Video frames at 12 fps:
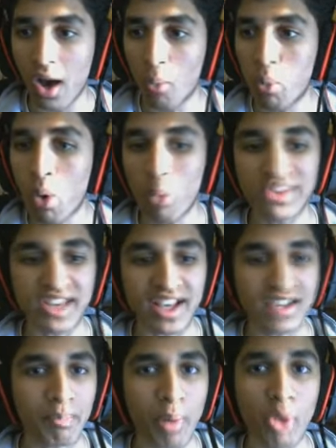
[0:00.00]
What was I
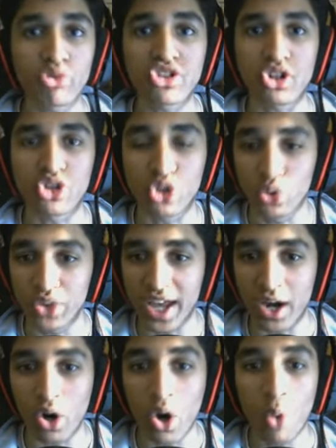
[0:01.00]
supposed to do
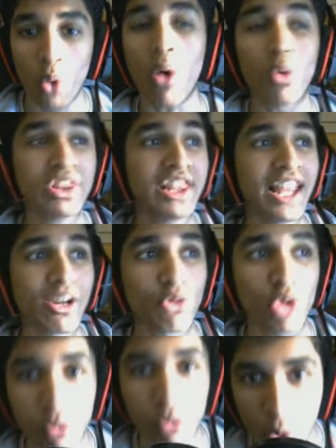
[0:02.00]
there? What,
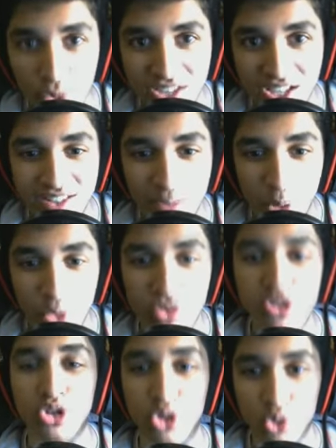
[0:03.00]
literally, what was I supposed
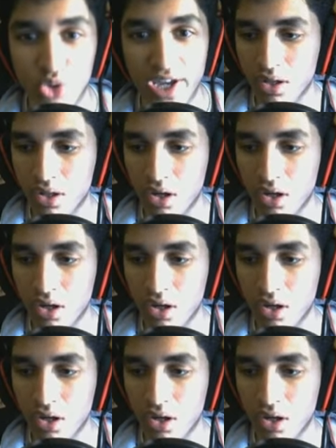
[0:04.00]
to do there?